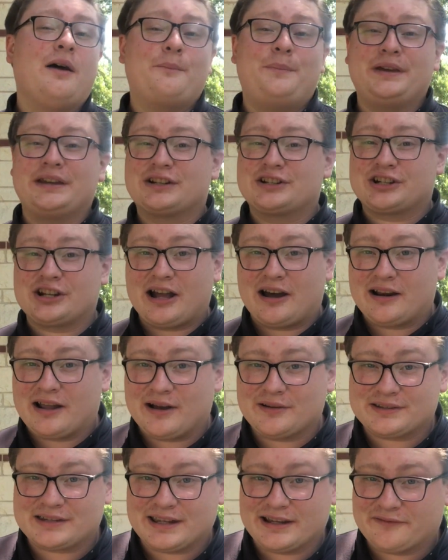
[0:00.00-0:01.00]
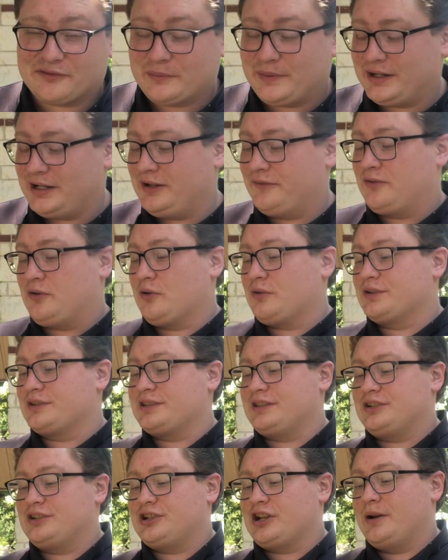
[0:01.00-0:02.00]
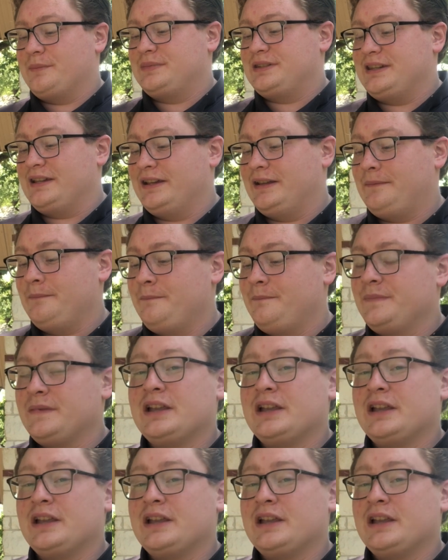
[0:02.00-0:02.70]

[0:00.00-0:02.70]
Big shout out to everybody, of course, that jumped in.